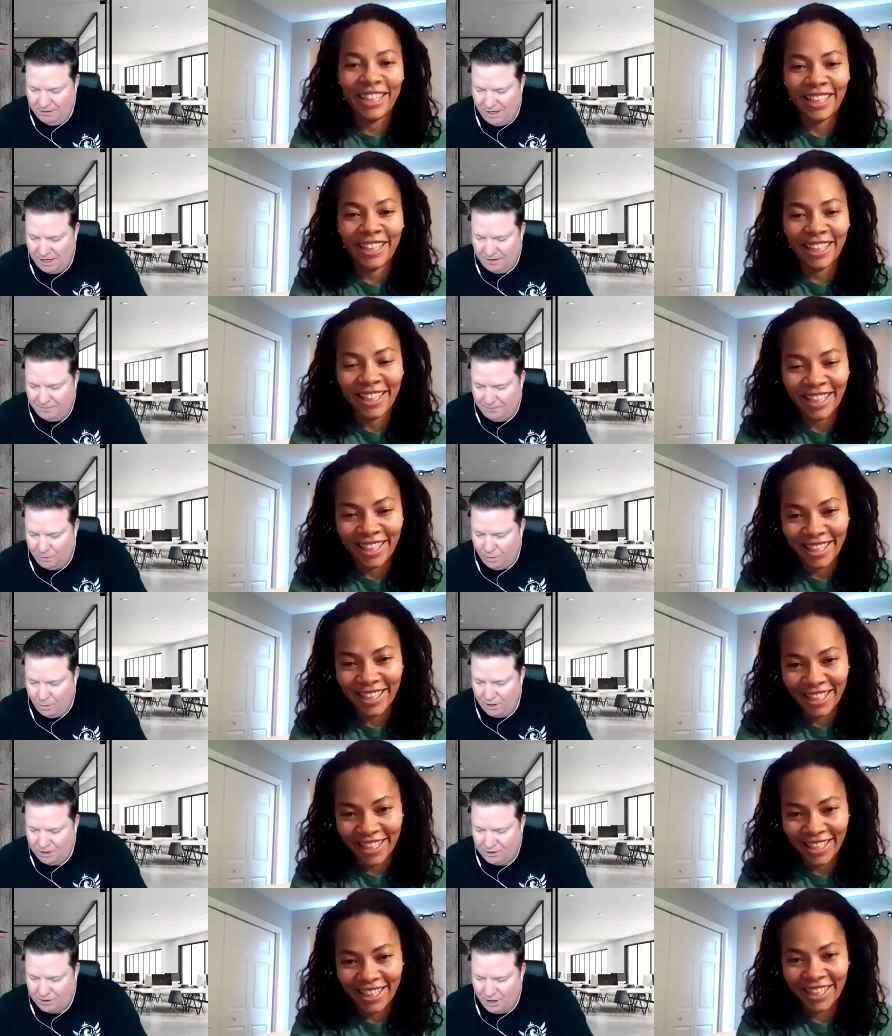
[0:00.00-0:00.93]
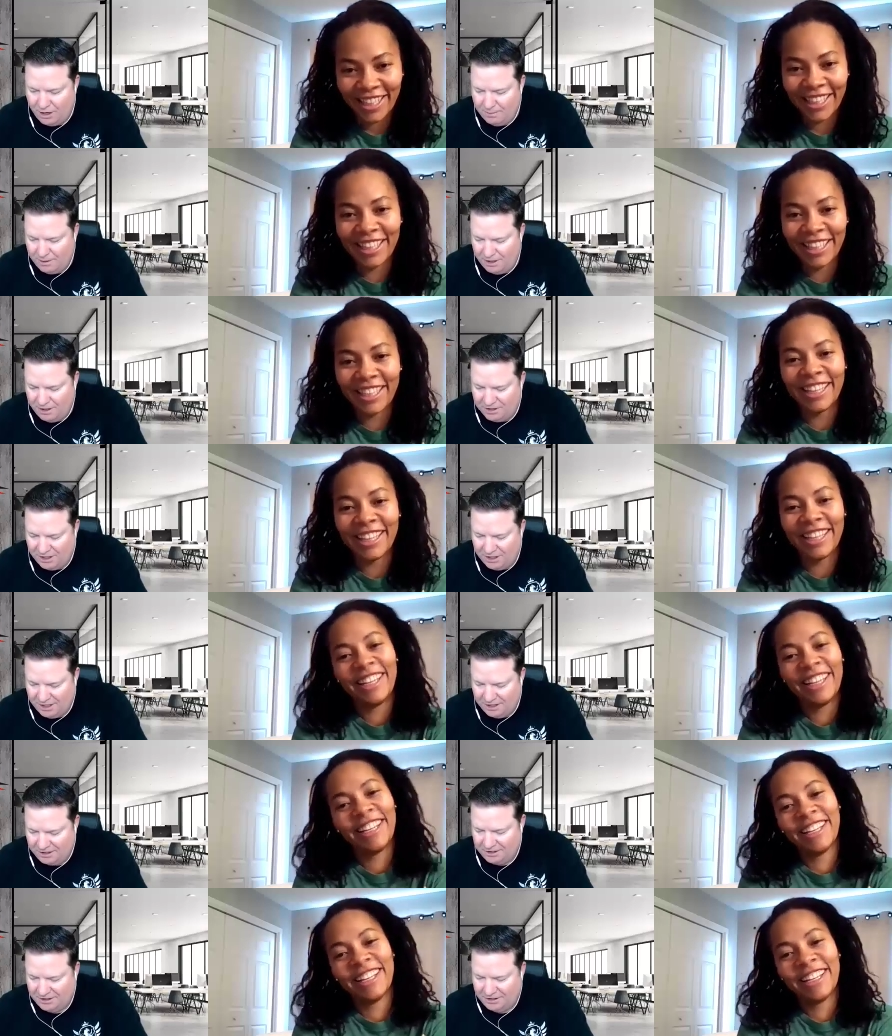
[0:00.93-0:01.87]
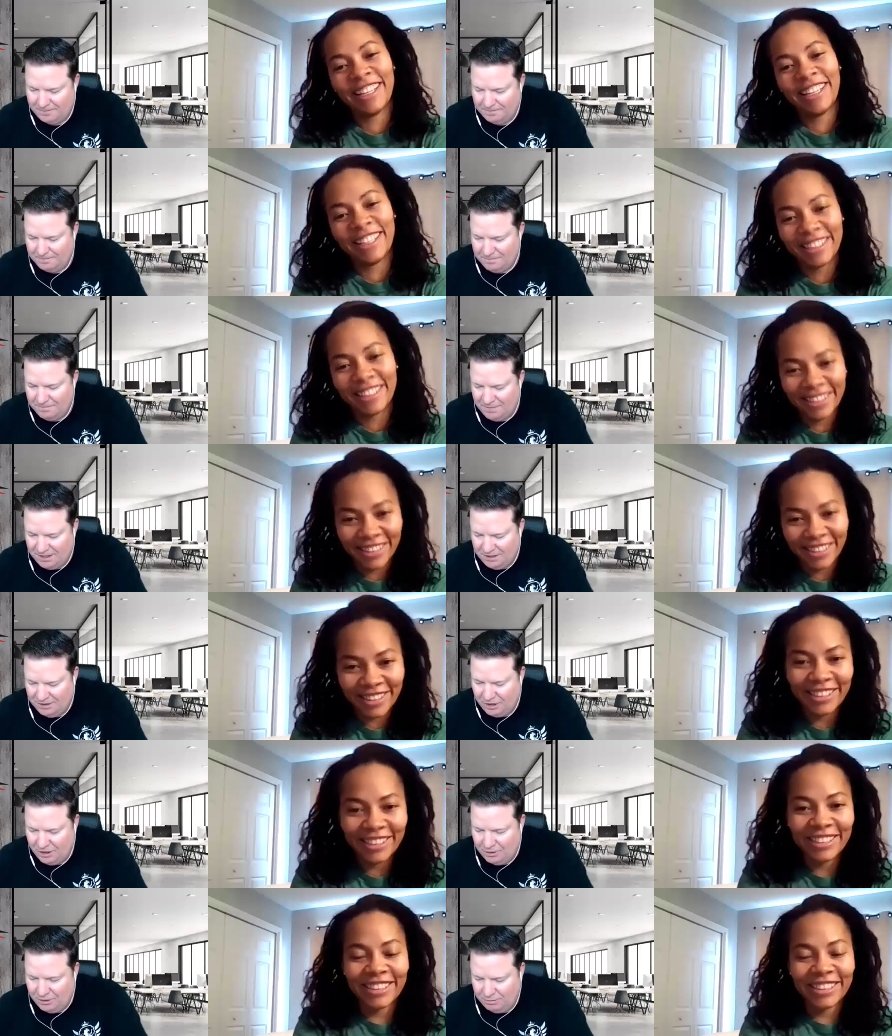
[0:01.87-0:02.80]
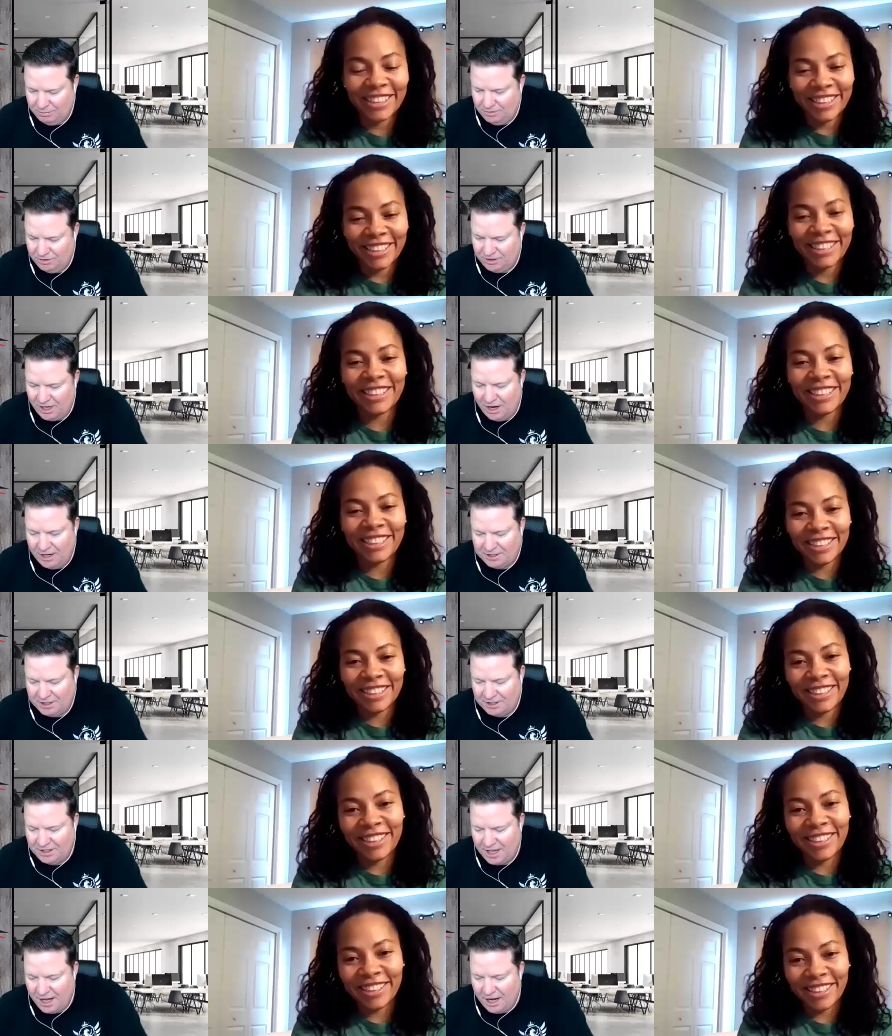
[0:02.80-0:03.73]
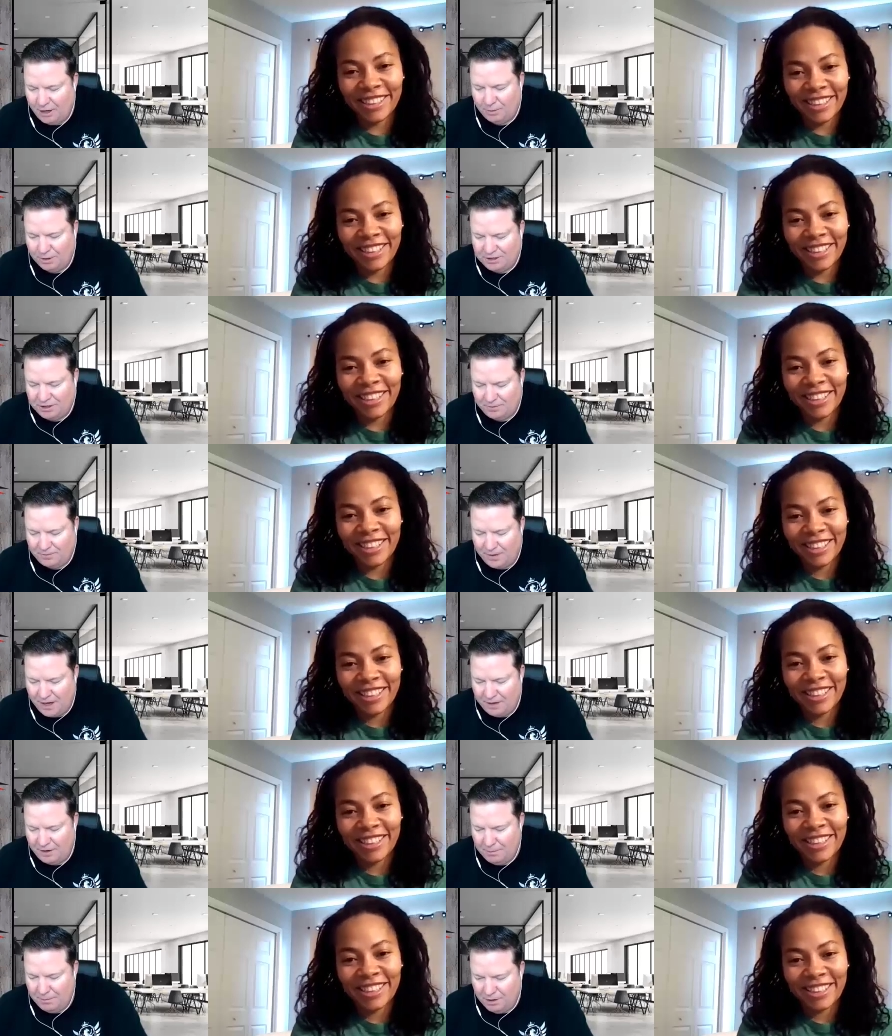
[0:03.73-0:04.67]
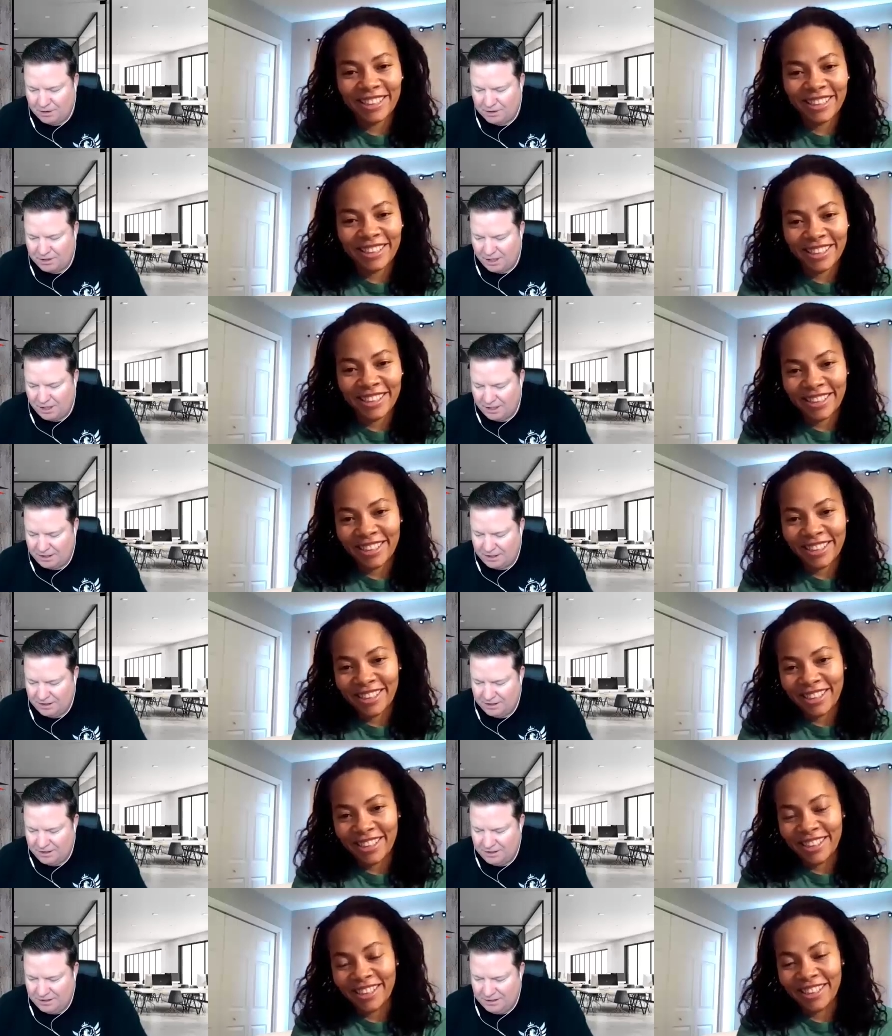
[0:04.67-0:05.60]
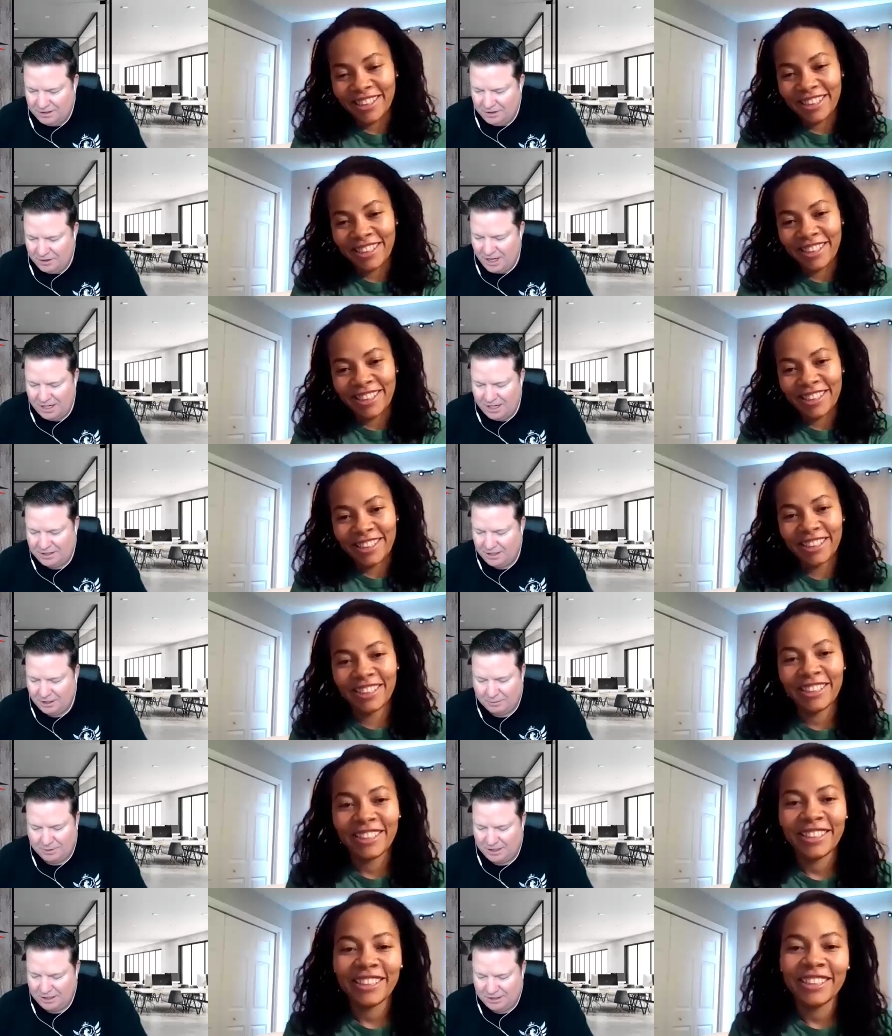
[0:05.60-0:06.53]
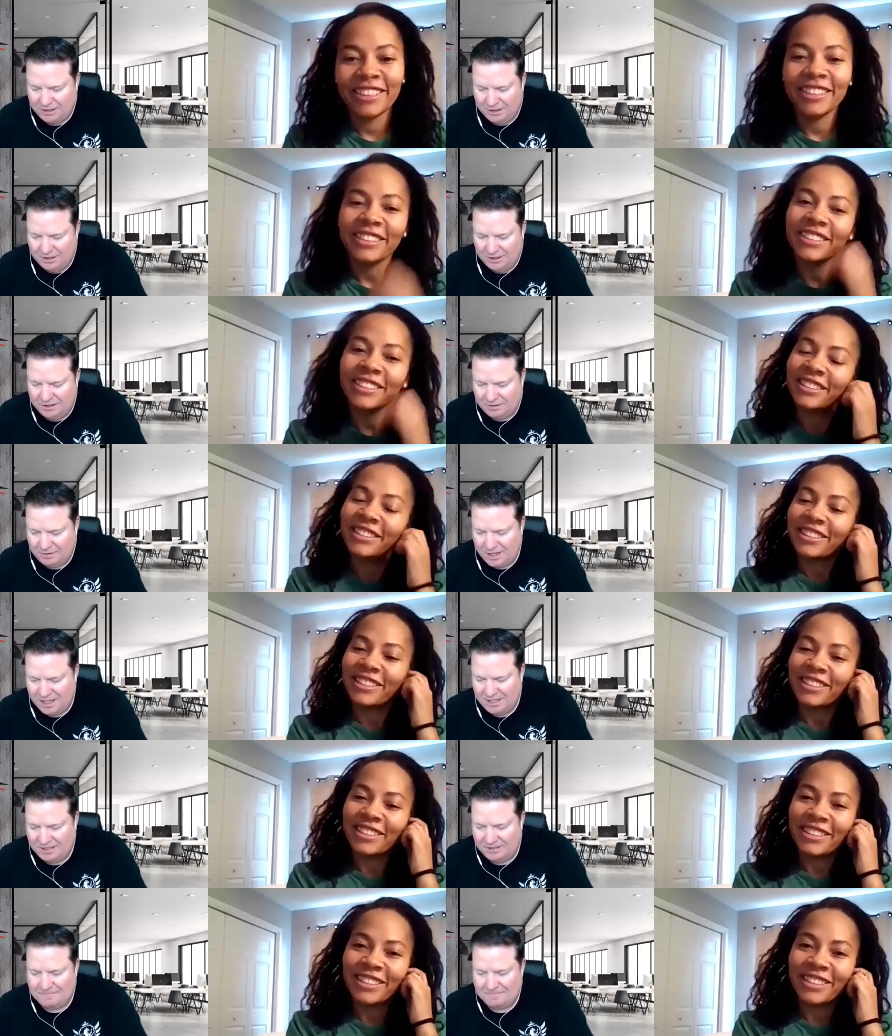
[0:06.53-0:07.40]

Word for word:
Speaker 1: like four strawberry shakes. So, Sarah Chattel, what's your favorite milkshake? You got to tell me, right?